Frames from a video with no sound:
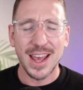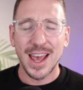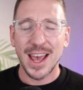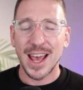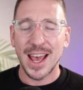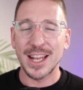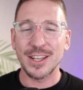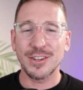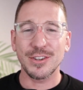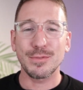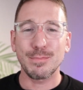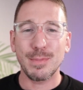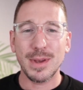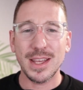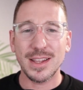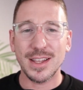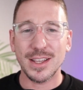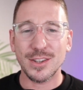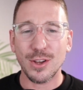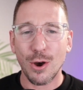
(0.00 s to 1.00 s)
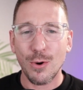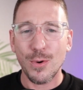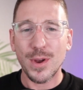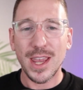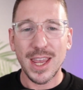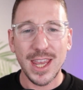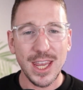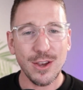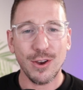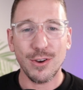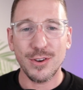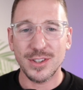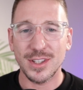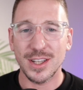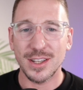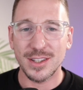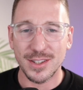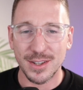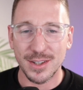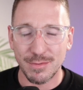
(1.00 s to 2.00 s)
and just make this whole
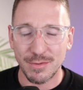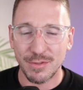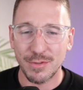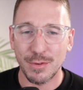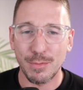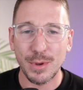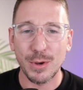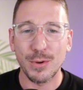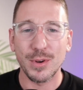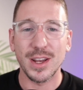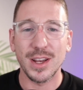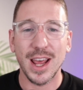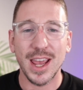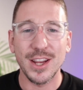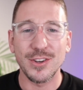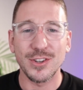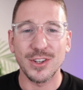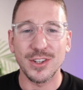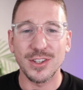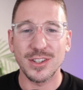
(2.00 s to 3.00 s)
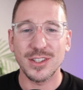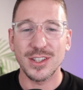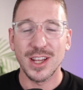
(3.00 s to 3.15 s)
ecosystem for building agents